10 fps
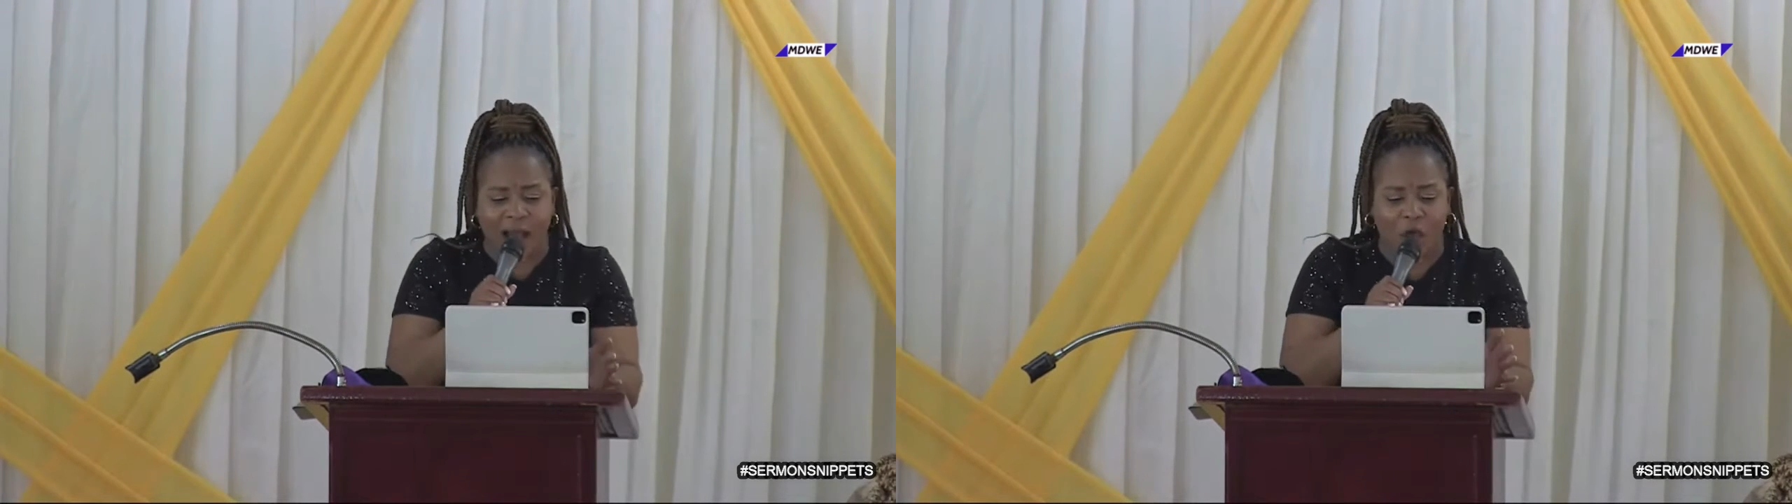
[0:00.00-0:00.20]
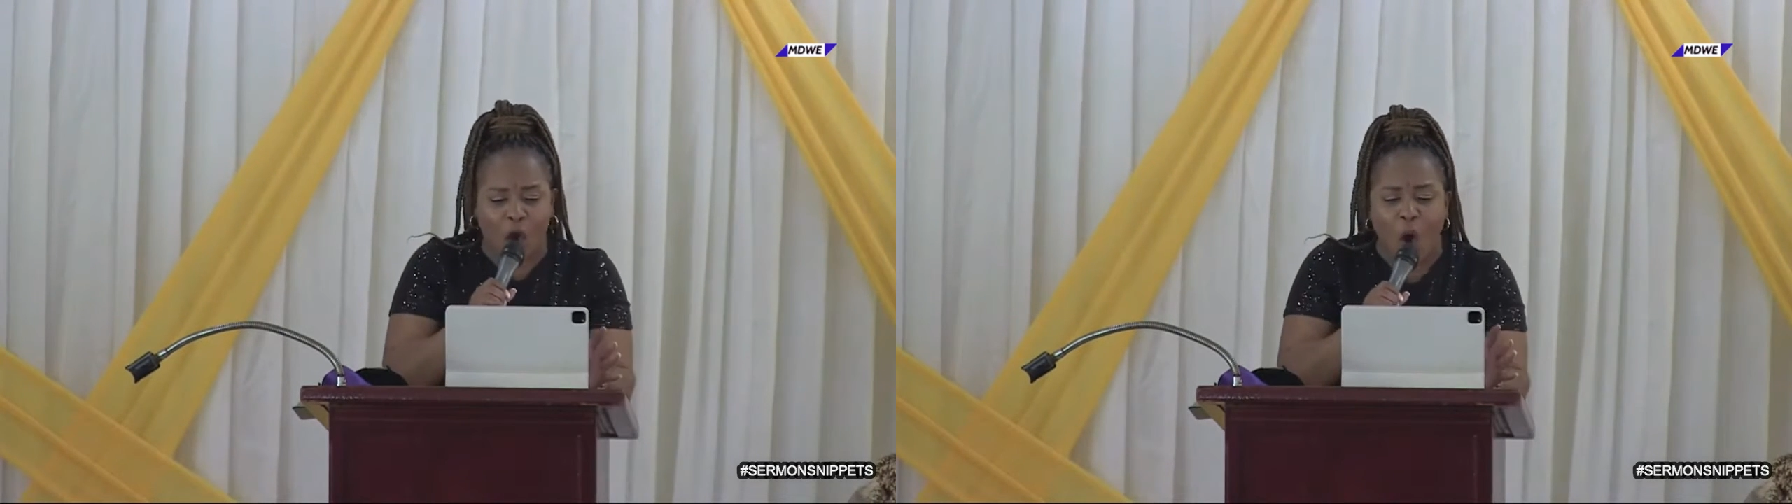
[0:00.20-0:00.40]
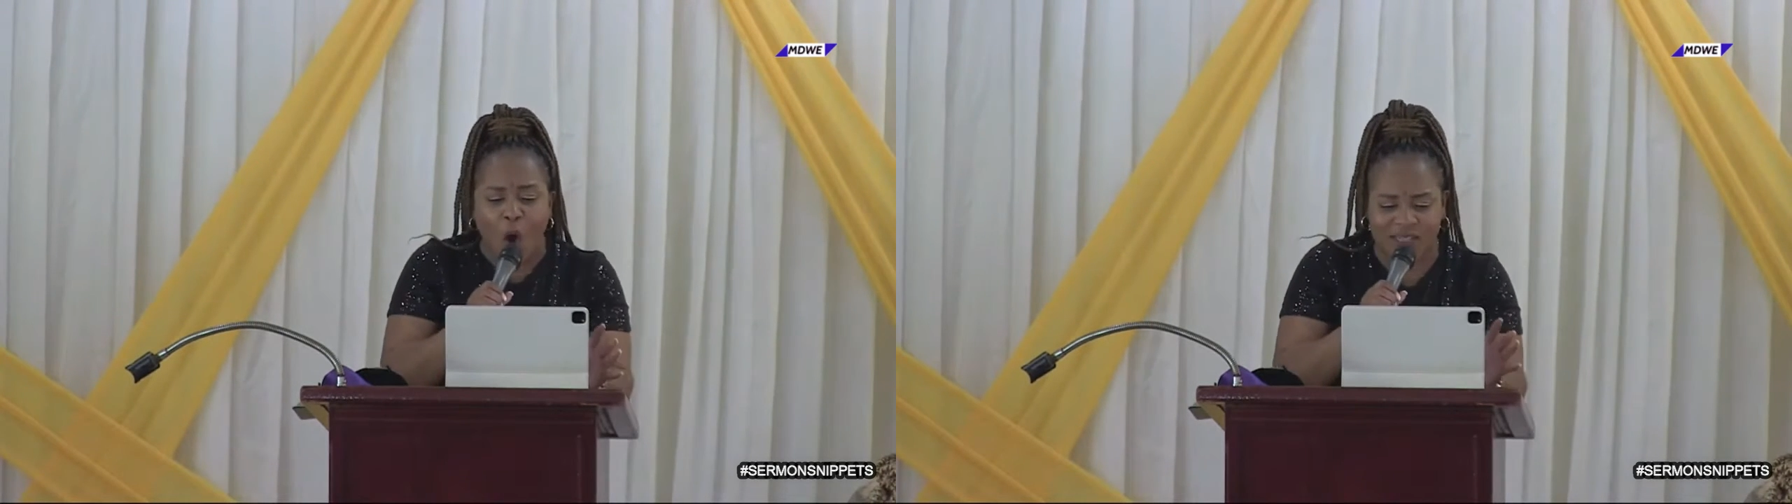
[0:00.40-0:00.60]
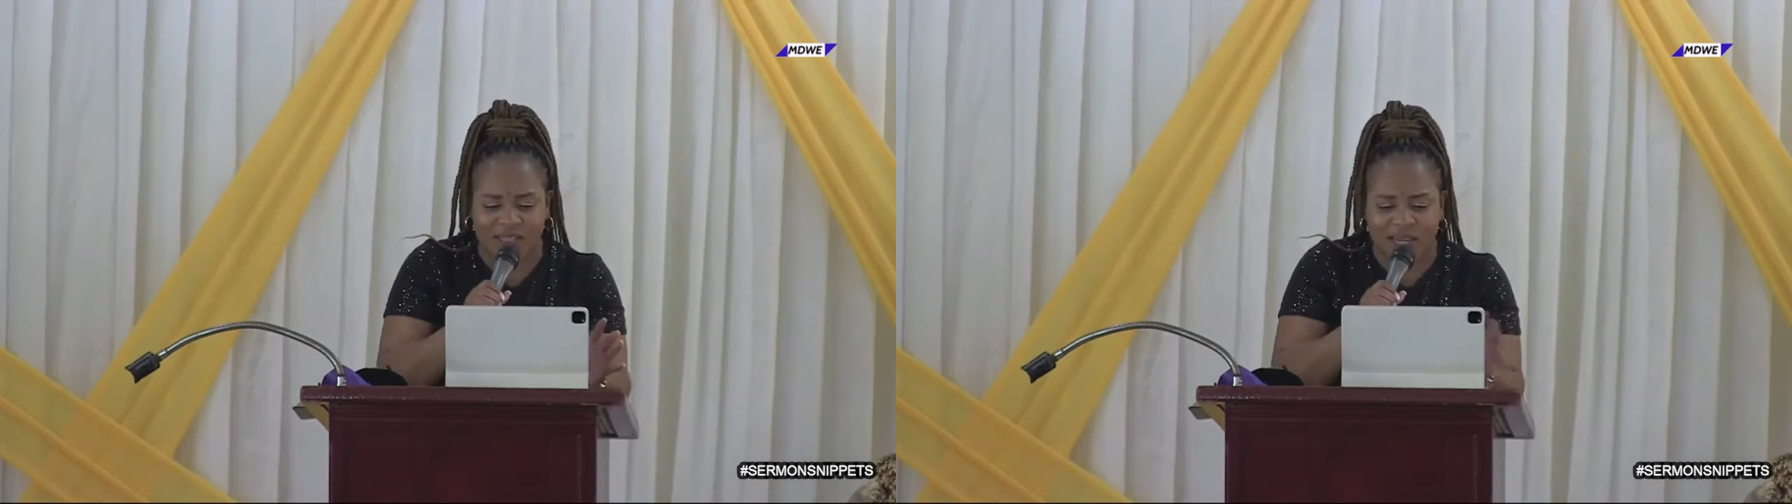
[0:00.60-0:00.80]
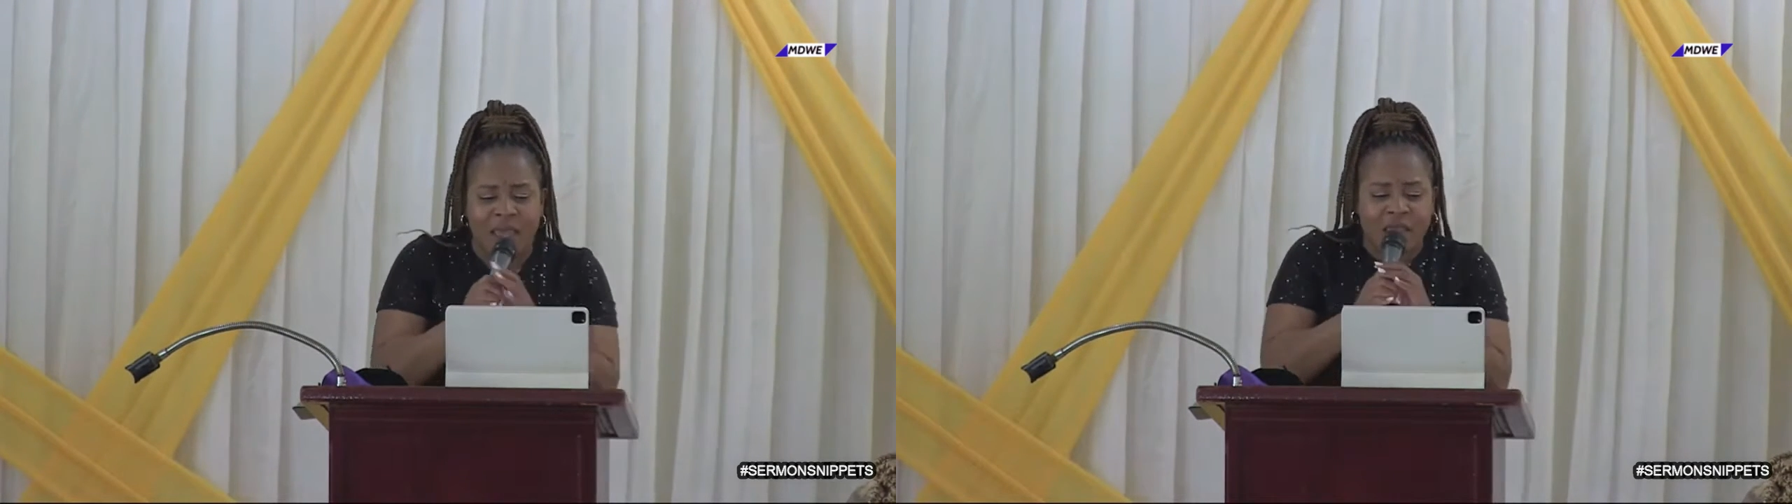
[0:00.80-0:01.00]
a
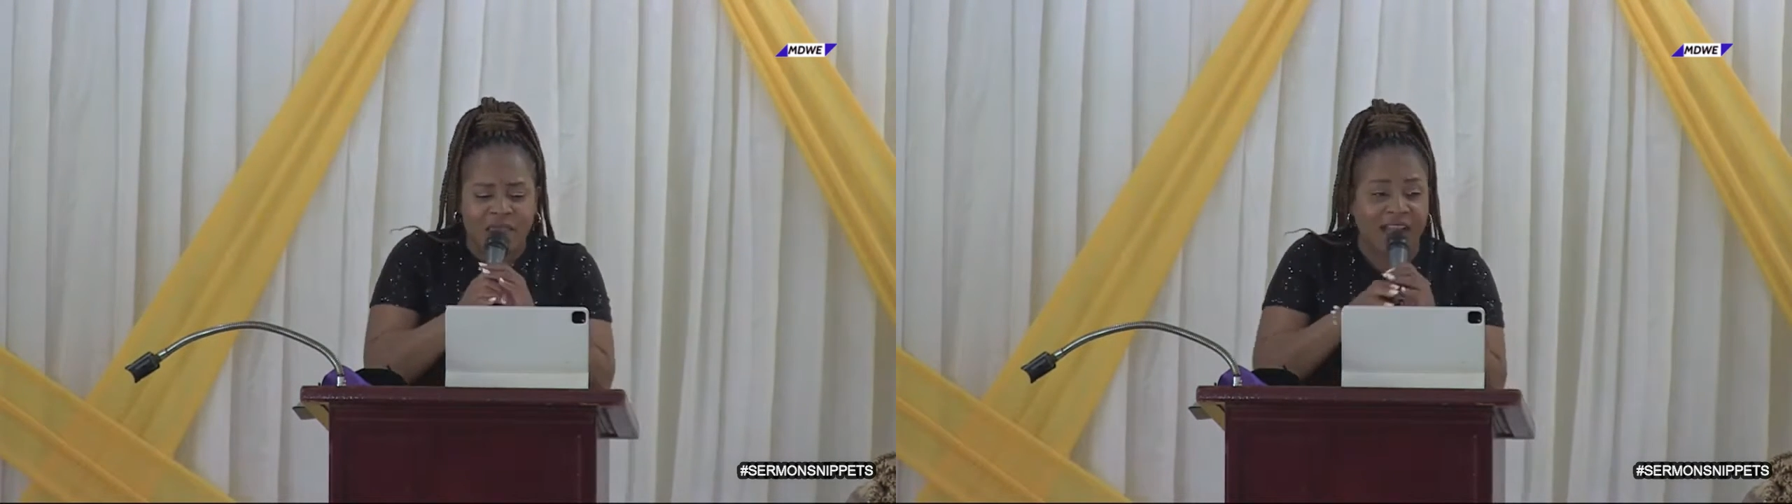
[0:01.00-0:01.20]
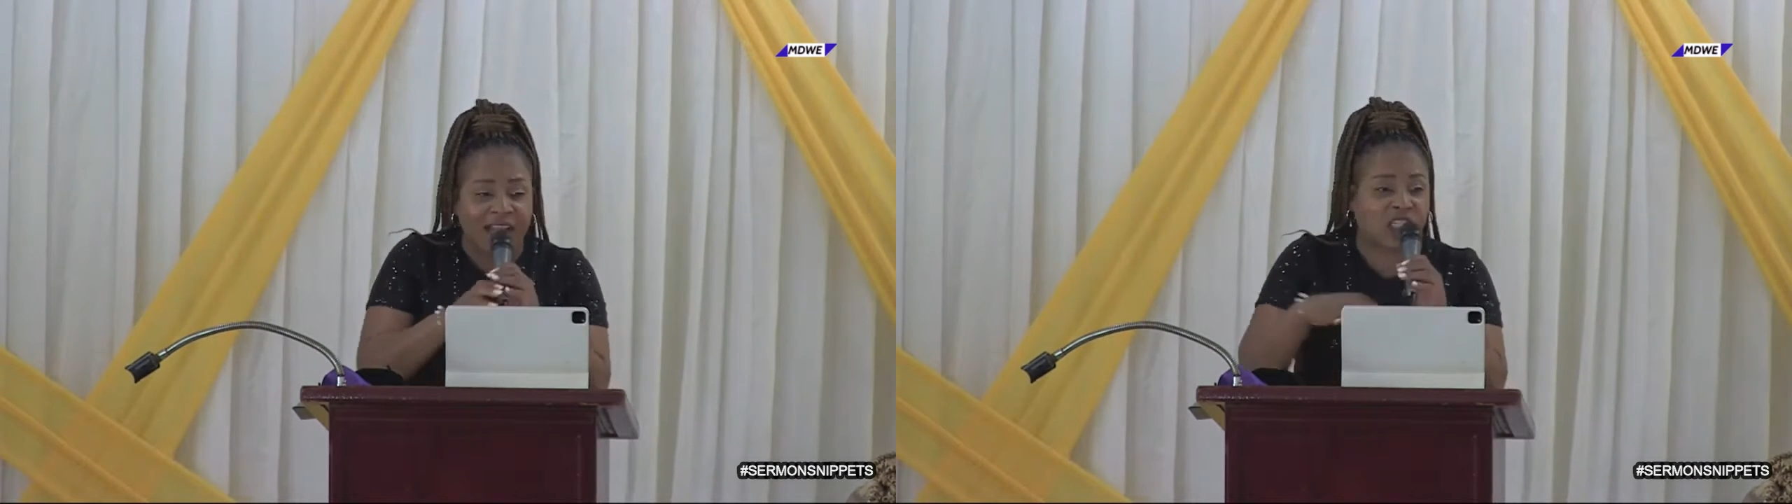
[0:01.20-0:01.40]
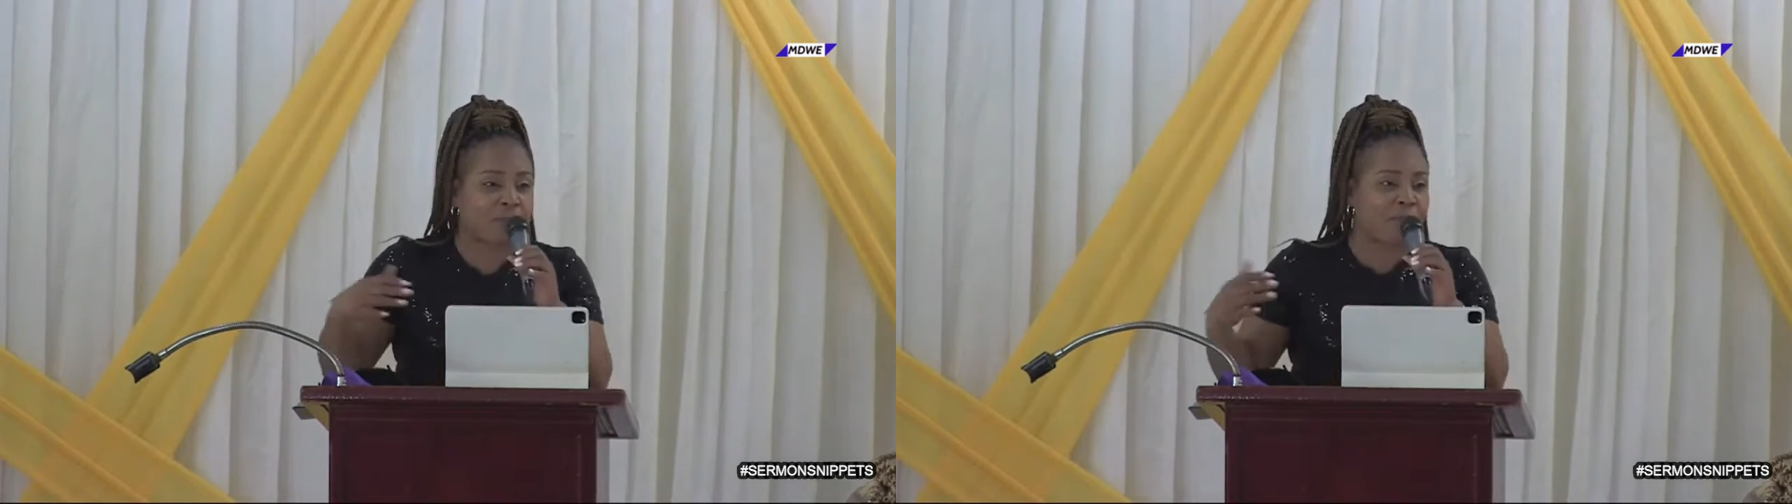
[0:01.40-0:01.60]
God that